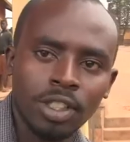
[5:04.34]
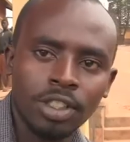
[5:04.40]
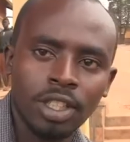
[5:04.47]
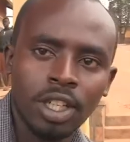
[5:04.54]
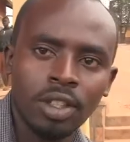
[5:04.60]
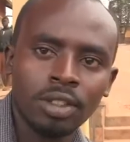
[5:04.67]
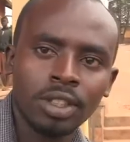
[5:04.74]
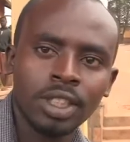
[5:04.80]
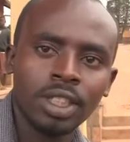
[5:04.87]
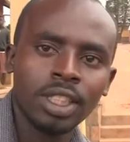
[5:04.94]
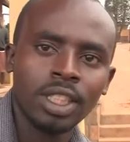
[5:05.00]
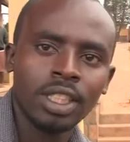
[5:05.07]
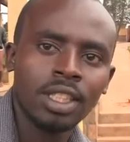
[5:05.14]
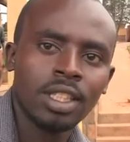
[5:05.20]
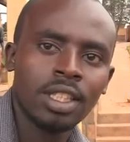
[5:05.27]
the child,
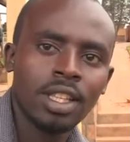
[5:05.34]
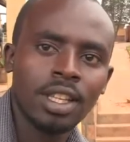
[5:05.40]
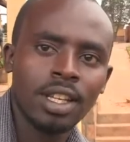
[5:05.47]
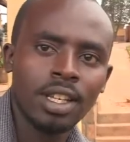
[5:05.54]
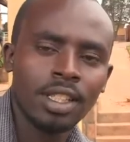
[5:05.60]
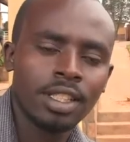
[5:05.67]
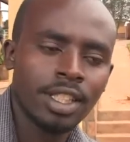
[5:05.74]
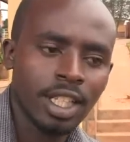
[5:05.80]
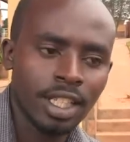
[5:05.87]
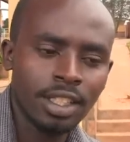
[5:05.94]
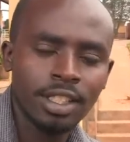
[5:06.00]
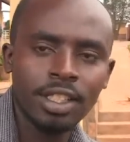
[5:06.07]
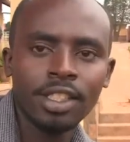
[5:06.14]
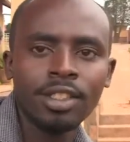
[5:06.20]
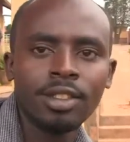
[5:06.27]
then
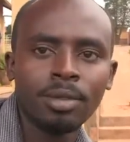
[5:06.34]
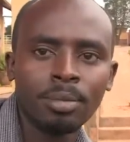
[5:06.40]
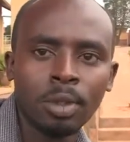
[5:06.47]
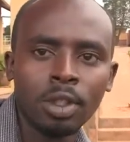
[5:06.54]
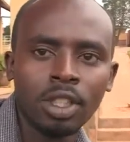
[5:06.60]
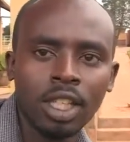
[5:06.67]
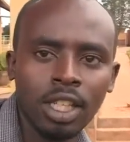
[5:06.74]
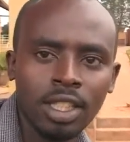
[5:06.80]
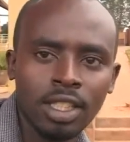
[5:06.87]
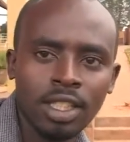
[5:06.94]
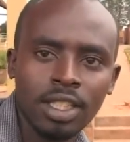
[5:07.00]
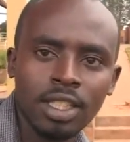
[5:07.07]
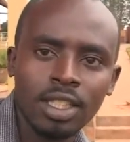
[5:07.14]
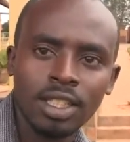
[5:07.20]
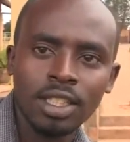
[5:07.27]
sends it to Portland,
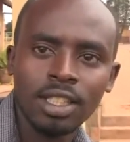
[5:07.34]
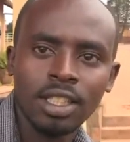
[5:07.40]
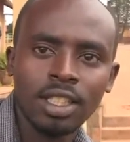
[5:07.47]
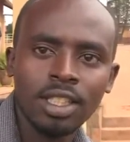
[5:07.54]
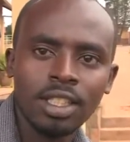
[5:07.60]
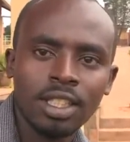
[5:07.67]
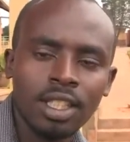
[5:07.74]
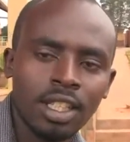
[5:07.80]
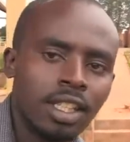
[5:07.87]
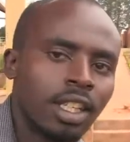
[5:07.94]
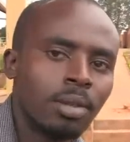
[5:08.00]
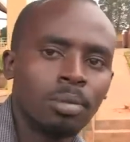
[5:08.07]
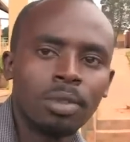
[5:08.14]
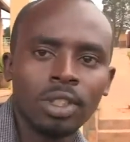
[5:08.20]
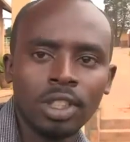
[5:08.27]
and
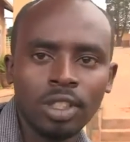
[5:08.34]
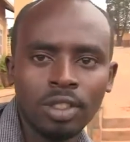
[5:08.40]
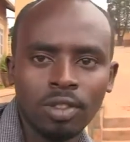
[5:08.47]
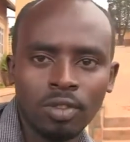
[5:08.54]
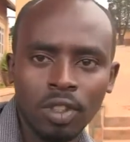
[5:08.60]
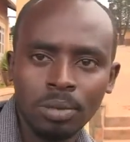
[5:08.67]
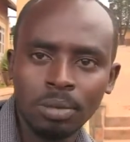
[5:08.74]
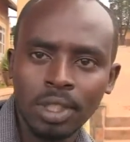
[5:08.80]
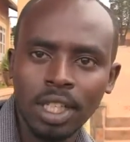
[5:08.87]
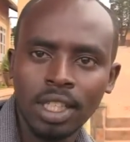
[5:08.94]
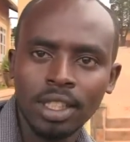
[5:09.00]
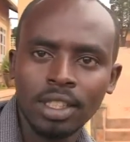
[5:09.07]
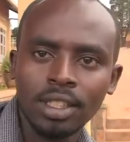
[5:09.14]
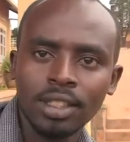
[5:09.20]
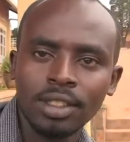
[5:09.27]
they put it on the
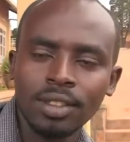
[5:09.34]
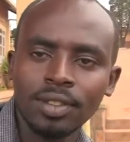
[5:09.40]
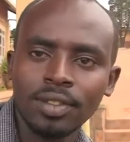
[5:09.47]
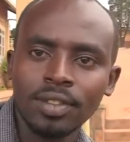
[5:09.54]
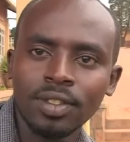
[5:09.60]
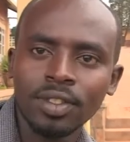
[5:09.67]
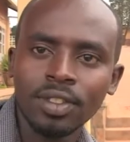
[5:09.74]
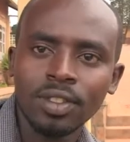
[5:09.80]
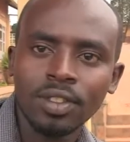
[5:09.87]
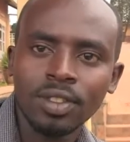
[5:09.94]
website.